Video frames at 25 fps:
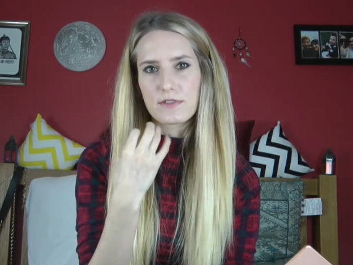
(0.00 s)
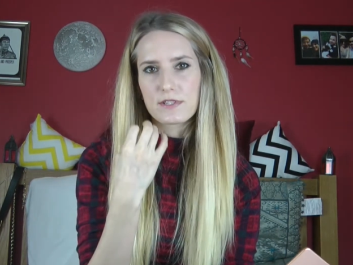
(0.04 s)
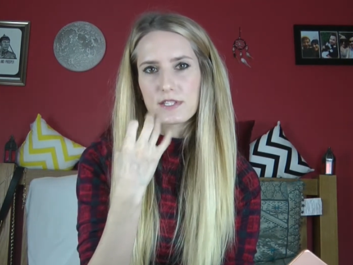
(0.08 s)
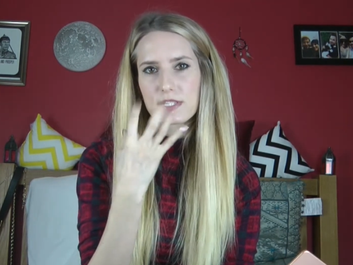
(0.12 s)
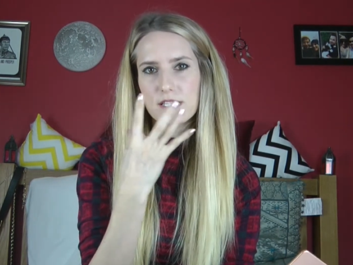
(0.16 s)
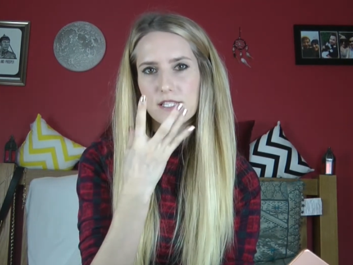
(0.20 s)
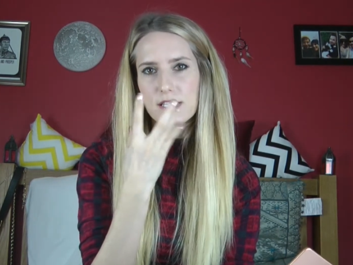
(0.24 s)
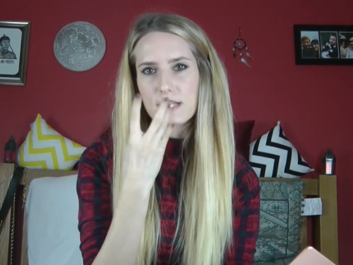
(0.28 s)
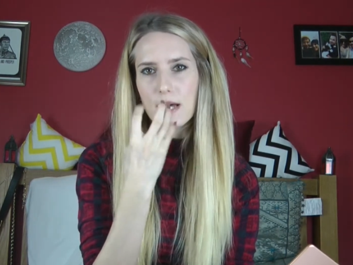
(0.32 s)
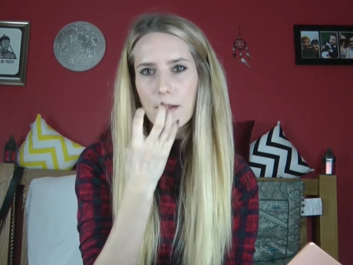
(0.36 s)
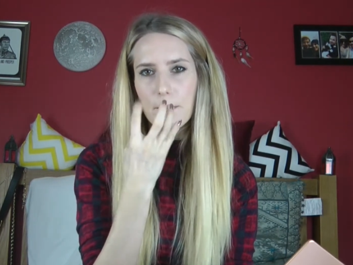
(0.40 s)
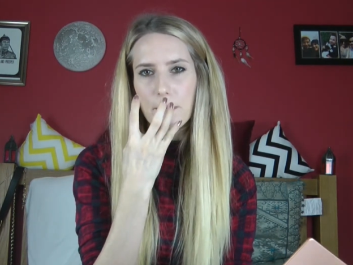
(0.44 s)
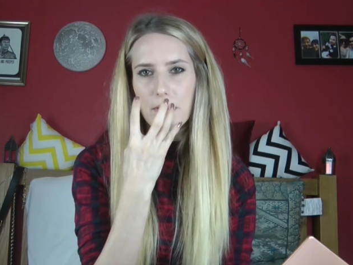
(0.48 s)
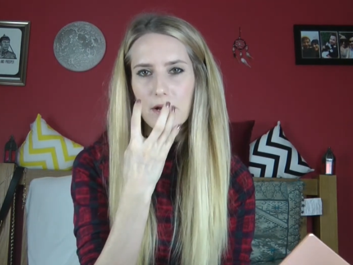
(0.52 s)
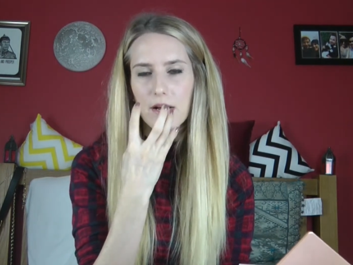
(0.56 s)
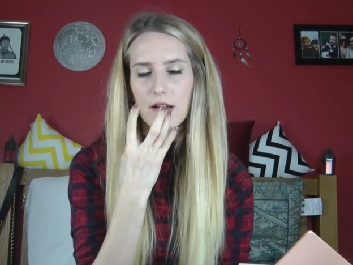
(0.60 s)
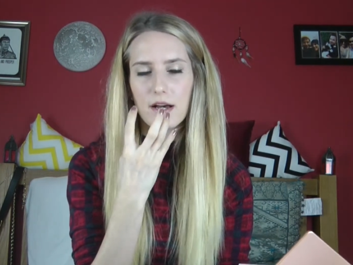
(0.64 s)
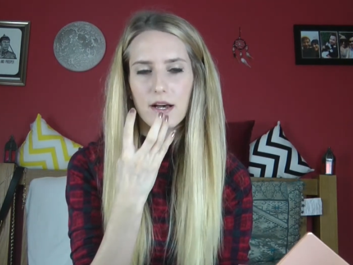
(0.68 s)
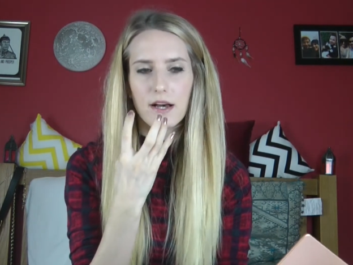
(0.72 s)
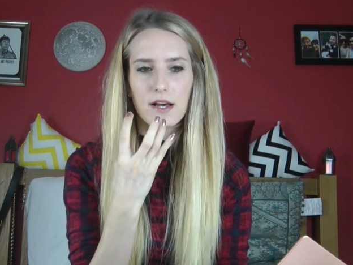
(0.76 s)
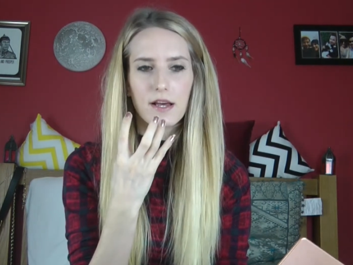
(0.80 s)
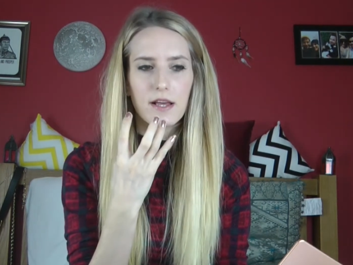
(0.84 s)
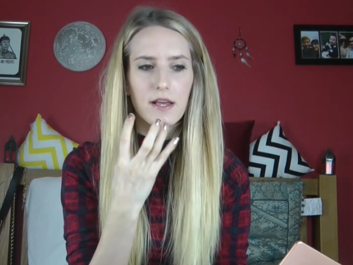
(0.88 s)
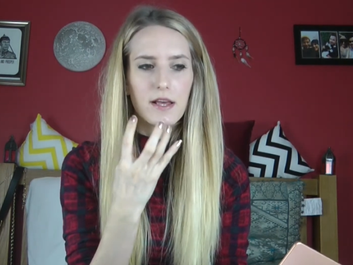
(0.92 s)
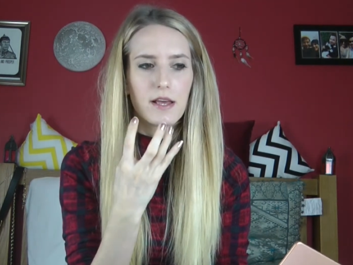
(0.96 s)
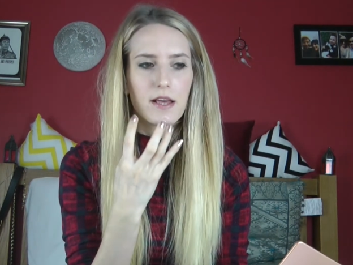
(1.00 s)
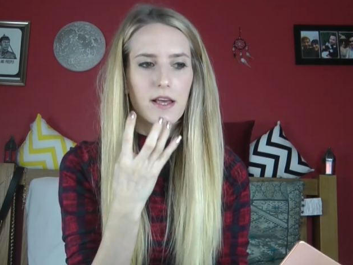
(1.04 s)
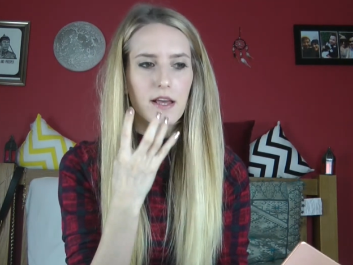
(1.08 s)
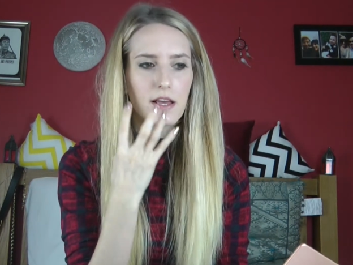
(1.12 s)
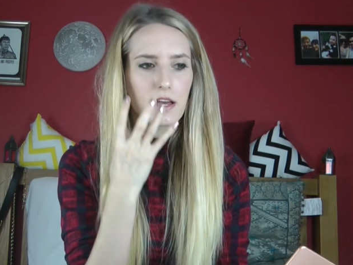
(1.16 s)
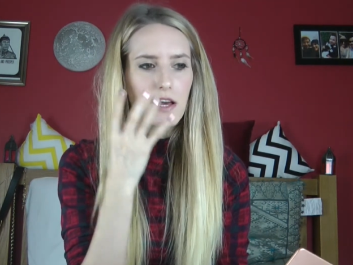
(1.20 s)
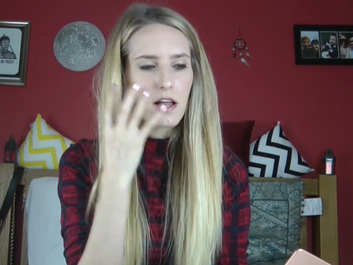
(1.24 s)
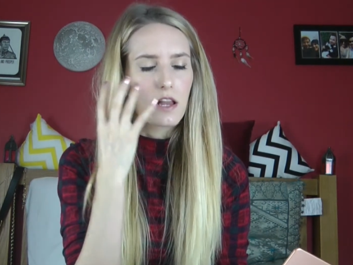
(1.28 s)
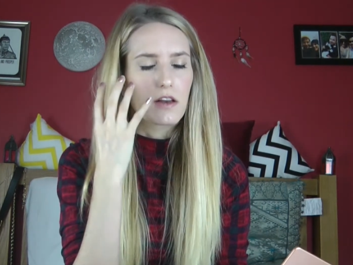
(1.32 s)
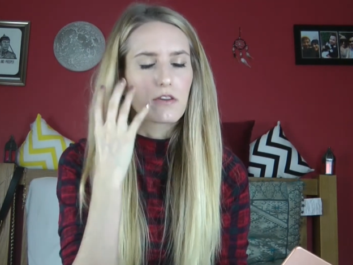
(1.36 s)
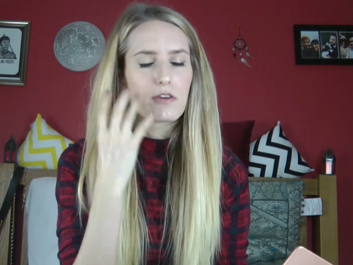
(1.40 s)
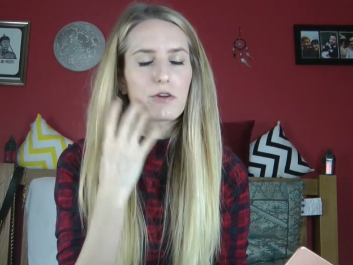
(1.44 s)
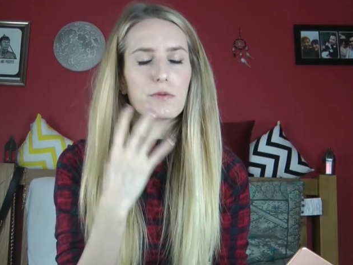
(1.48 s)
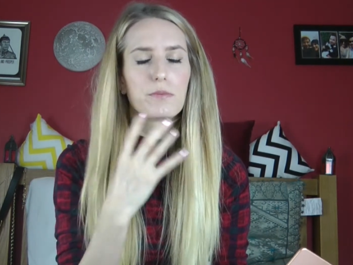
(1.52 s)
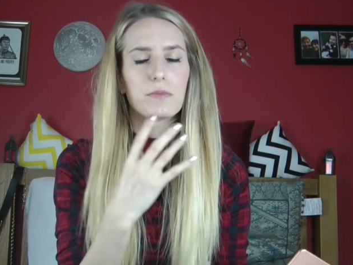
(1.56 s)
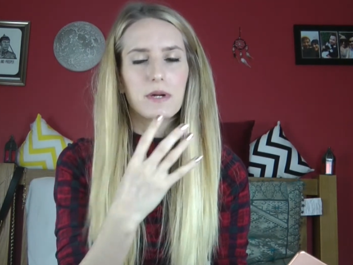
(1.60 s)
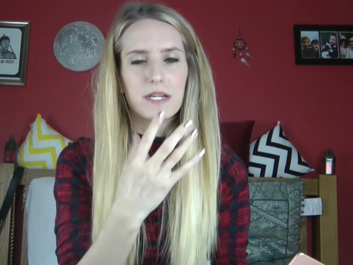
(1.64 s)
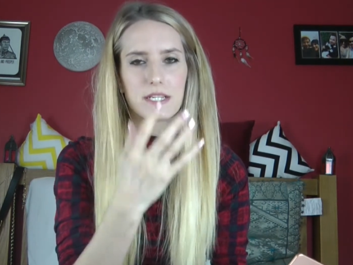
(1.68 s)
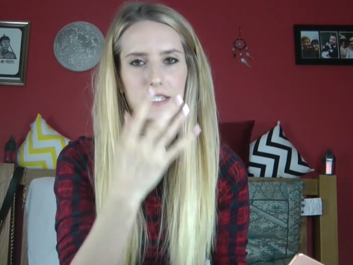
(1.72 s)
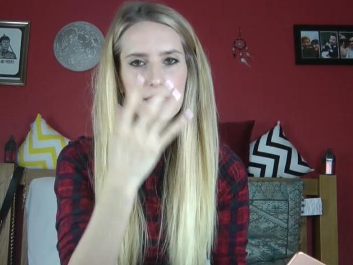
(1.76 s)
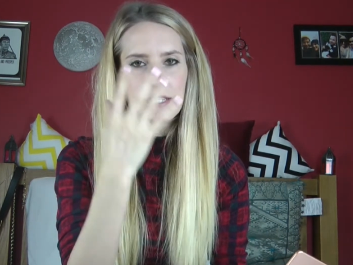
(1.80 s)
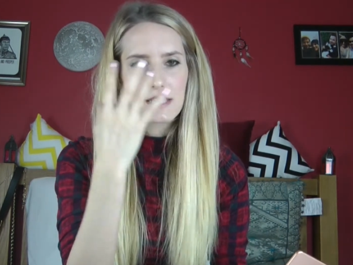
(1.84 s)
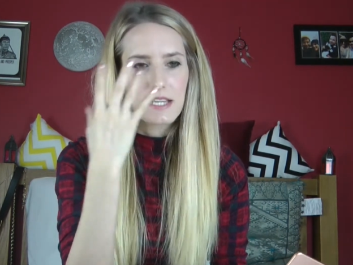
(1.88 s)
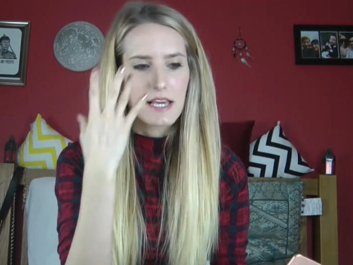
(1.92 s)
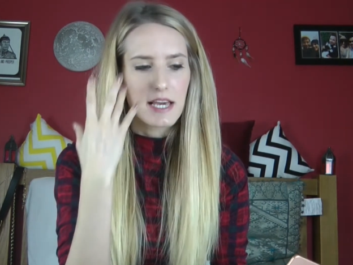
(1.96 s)
summer colour on my
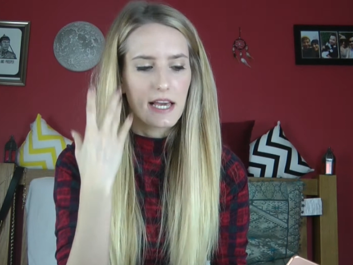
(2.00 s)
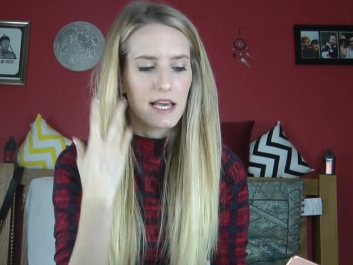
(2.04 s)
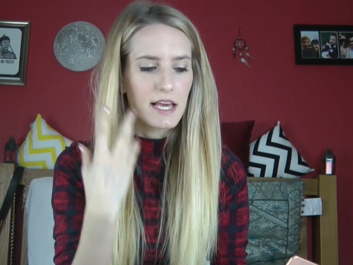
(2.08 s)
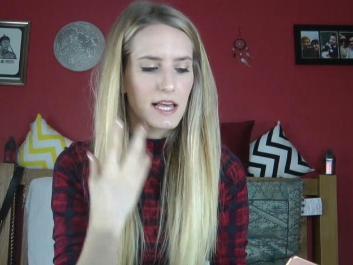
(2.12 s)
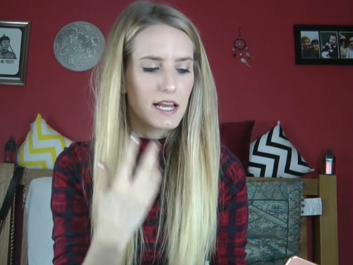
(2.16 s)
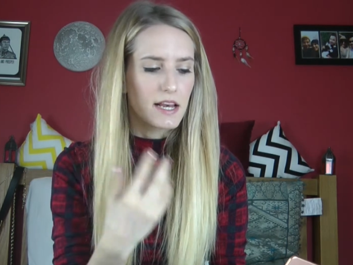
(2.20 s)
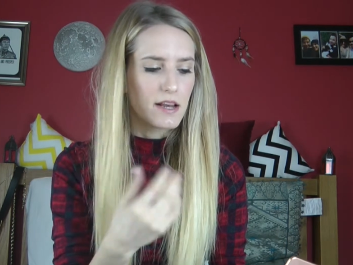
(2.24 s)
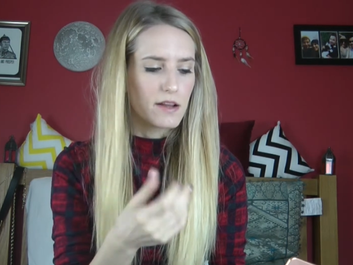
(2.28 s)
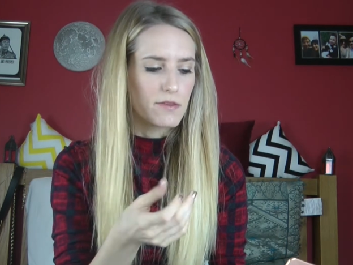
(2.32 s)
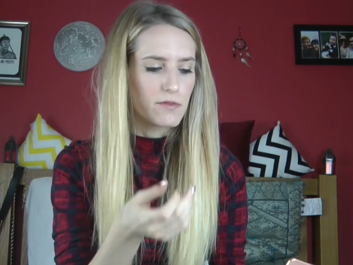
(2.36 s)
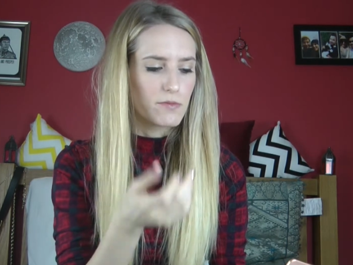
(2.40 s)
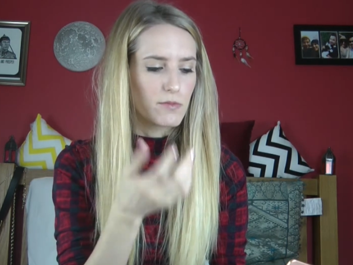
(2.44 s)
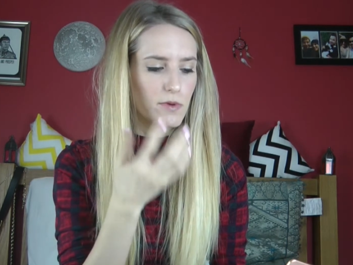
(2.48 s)
skin,